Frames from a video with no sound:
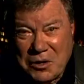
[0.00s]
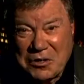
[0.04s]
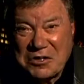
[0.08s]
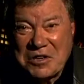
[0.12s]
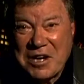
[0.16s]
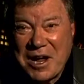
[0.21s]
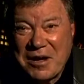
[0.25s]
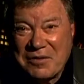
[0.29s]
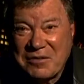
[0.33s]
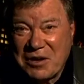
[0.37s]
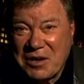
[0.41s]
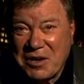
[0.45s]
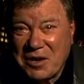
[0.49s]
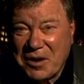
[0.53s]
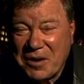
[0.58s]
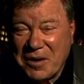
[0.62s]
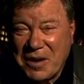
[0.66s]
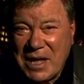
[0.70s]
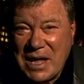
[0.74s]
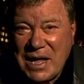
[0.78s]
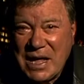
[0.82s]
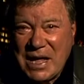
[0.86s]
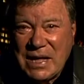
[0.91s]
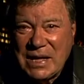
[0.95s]
Good to have you
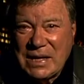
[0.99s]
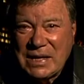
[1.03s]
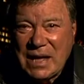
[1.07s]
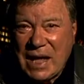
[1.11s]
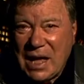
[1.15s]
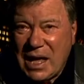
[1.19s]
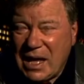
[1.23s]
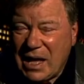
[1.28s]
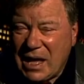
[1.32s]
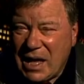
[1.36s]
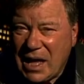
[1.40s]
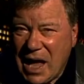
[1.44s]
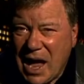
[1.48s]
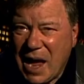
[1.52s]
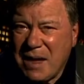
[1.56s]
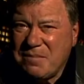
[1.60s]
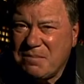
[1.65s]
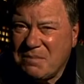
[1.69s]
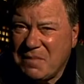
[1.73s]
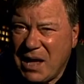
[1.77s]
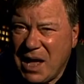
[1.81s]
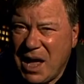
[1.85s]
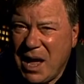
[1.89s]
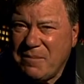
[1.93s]
here.
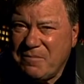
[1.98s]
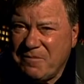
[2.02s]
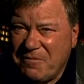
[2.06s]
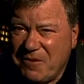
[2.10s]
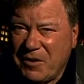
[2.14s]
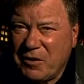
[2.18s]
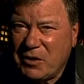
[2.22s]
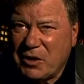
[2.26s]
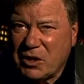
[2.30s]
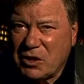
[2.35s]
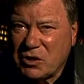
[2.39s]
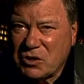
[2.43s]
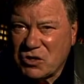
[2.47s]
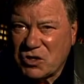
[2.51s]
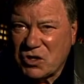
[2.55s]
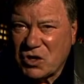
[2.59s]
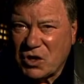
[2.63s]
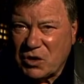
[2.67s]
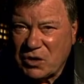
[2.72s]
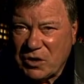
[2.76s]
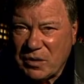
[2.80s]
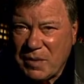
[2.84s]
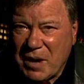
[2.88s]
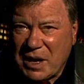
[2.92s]
I'm, I'm very
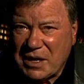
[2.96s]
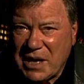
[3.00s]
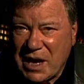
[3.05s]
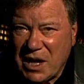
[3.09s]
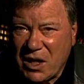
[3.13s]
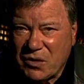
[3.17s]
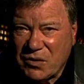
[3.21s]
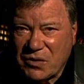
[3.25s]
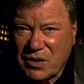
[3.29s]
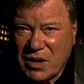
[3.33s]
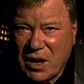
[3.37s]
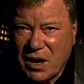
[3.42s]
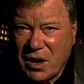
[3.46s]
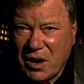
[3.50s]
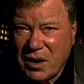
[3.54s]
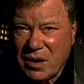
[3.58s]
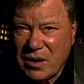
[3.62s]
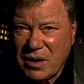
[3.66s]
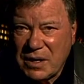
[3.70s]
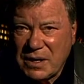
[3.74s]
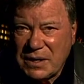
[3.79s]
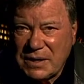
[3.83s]
concerned about health care.